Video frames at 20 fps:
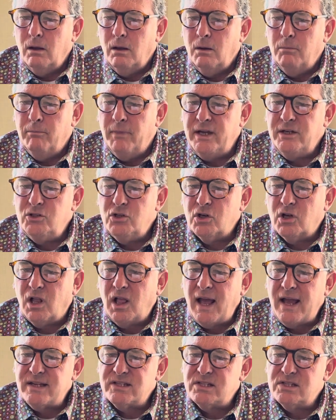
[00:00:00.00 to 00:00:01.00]
Major
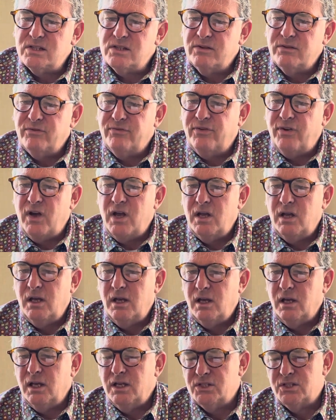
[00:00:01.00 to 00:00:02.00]
classes of
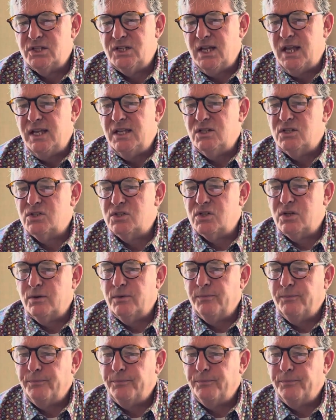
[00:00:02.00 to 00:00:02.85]
estates.